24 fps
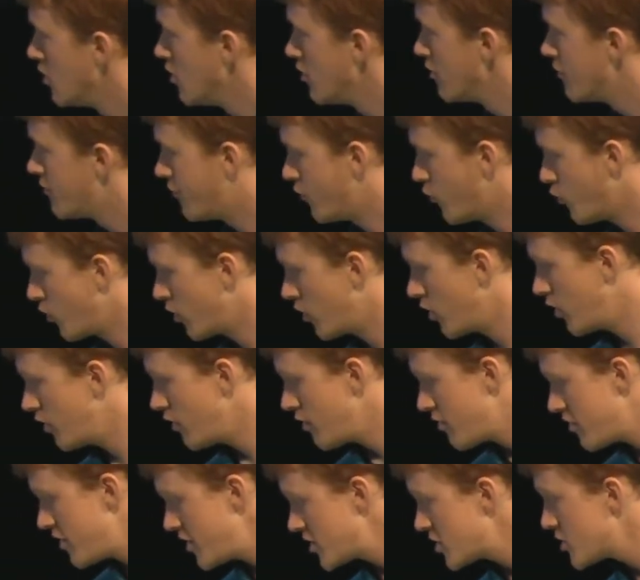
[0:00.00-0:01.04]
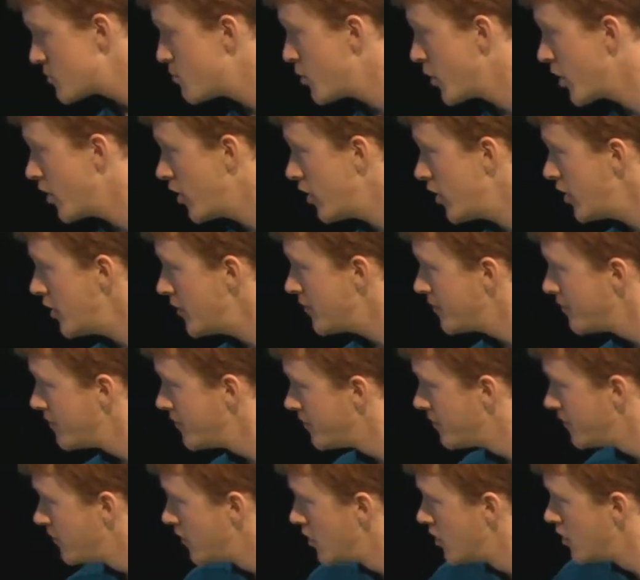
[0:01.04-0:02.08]
For this bird,
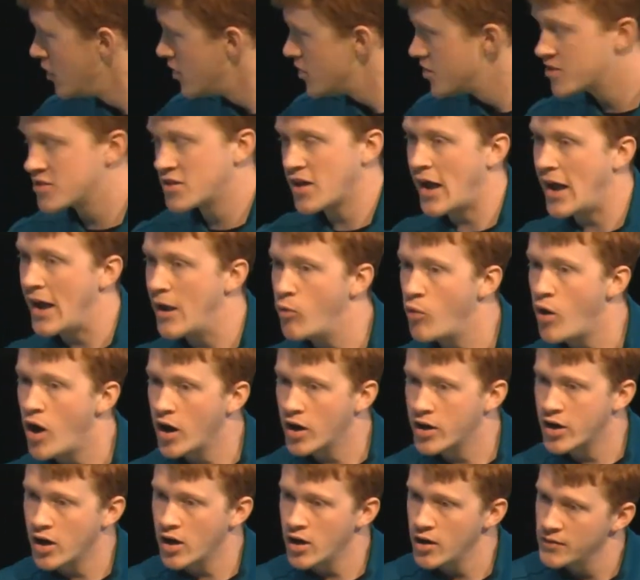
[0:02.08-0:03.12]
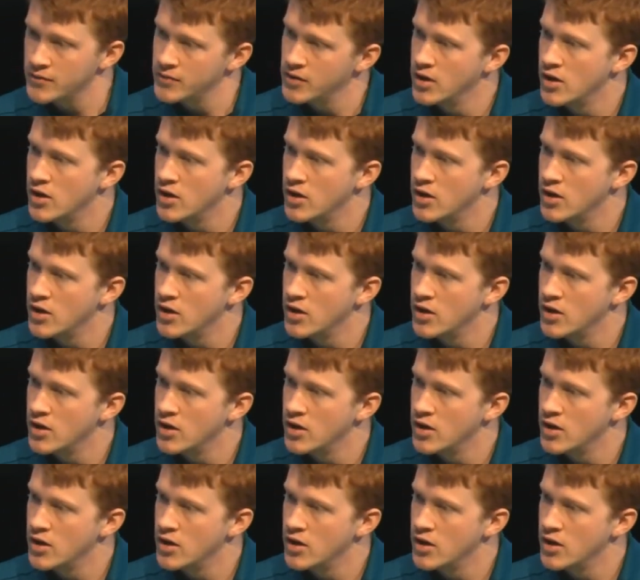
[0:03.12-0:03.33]
Skywalker,